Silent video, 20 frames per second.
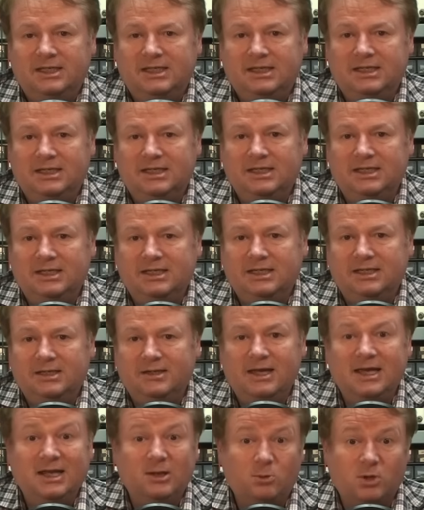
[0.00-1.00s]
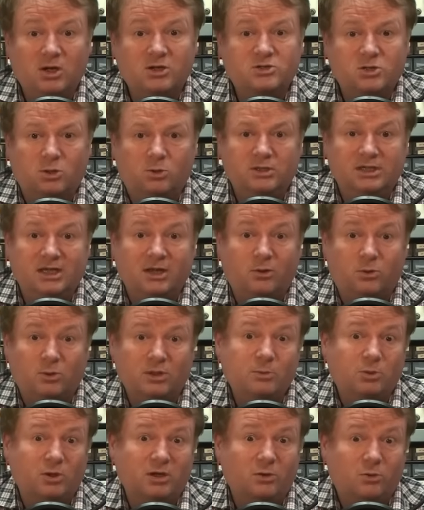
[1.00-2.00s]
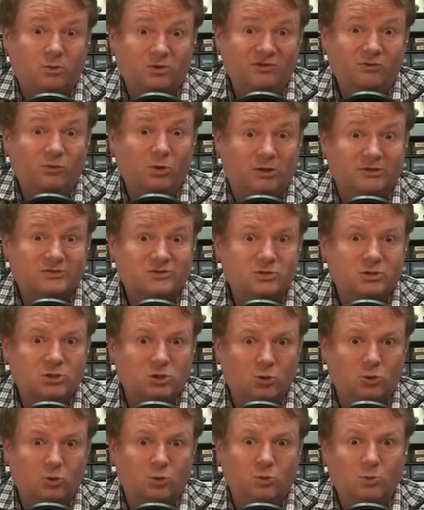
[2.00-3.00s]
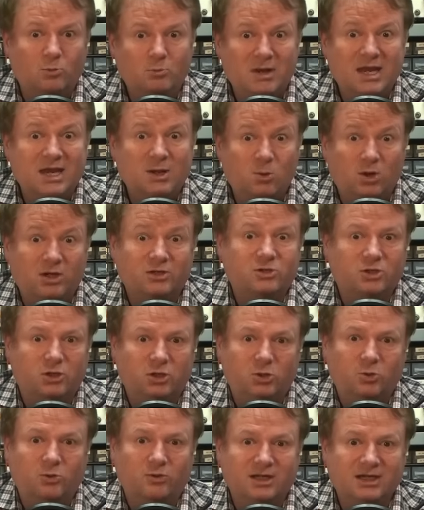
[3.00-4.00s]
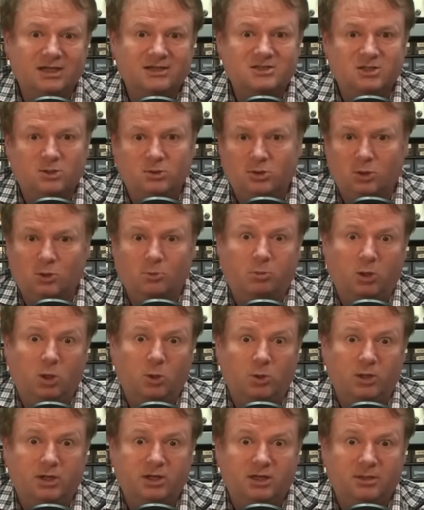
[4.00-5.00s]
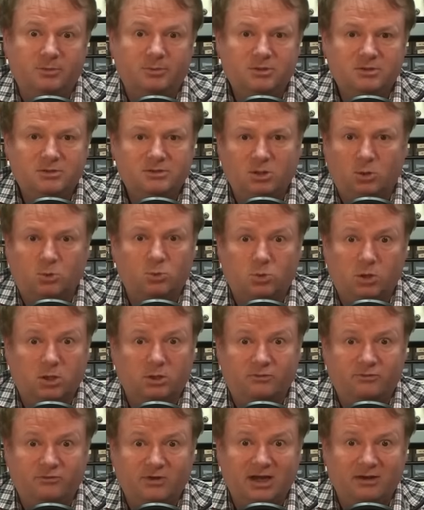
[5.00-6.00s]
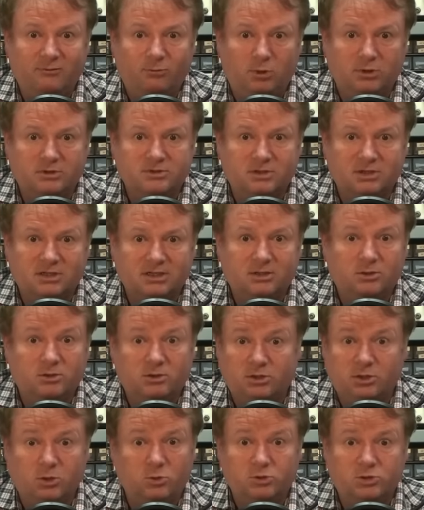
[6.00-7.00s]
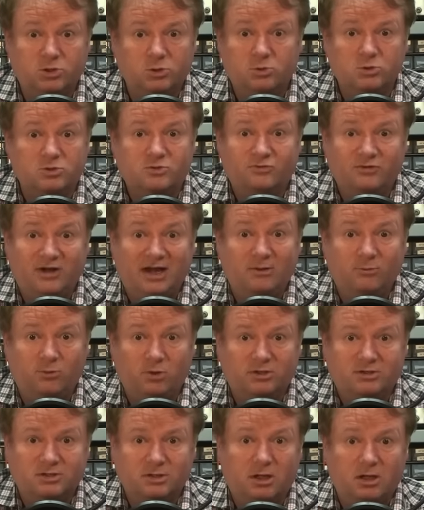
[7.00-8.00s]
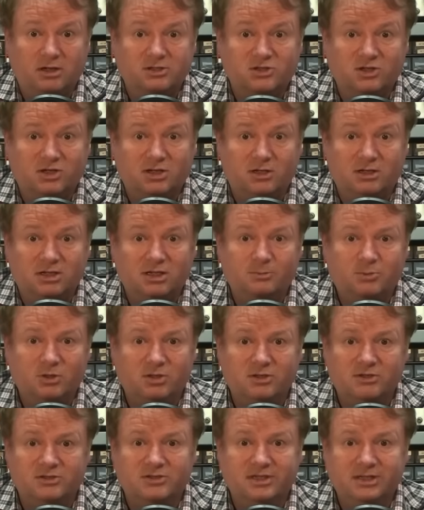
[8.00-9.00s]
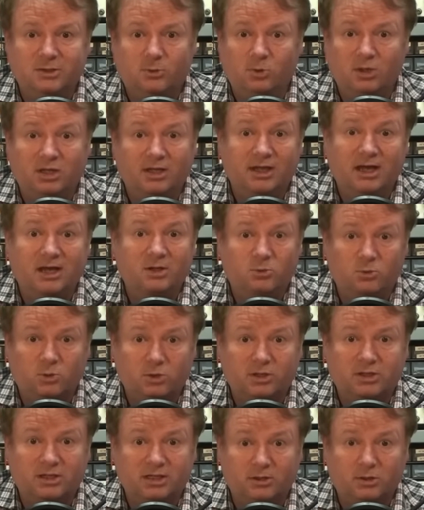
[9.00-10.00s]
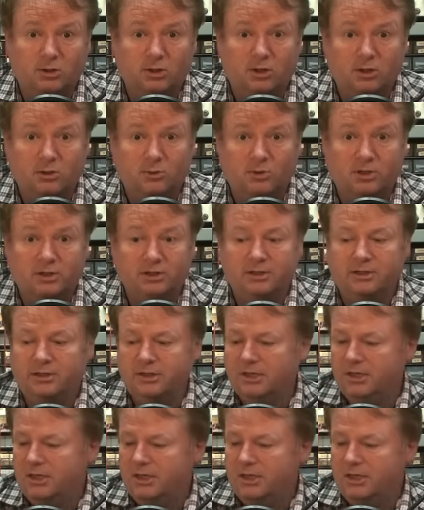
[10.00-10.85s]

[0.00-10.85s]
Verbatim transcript: It runs only on 3.3 volts. You may want to know that so you don't blow it up. Don't run 5 volts on it, and don't use 5 volt logic on it, because it will not work in the long run.